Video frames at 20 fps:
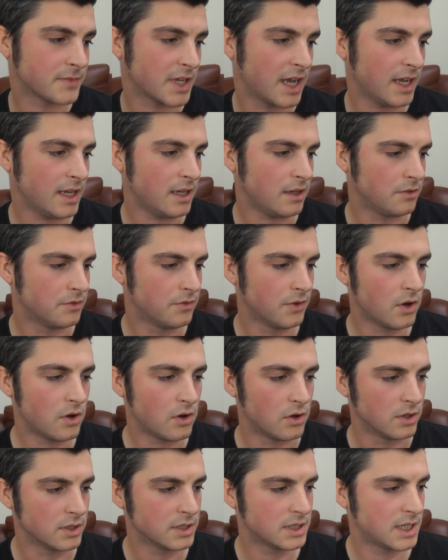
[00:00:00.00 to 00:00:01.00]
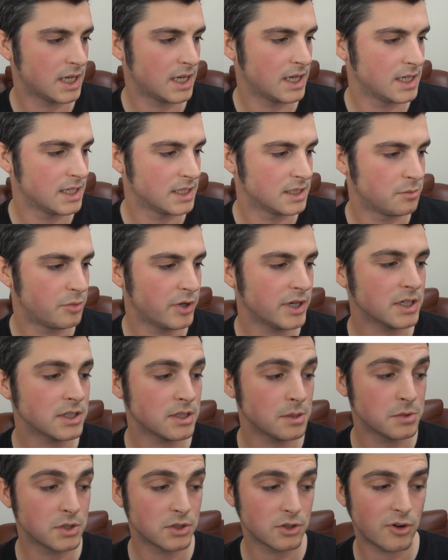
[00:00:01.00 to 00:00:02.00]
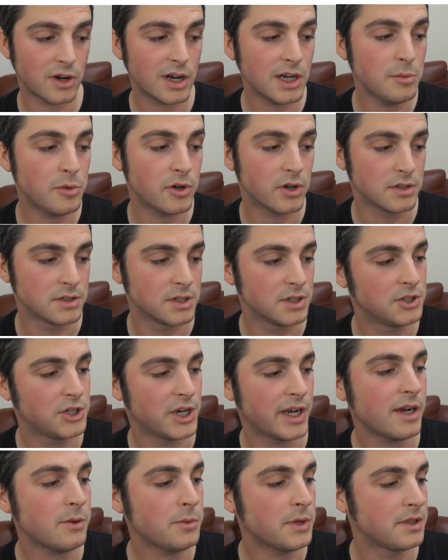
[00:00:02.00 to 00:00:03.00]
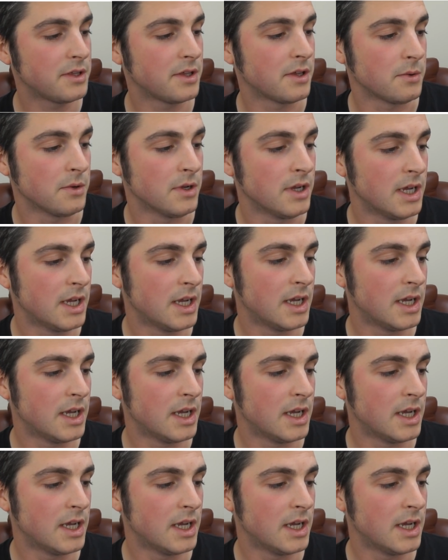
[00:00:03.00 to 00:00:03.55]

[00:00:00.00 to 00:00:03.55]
84, says, bring a subscriber on to chat with you.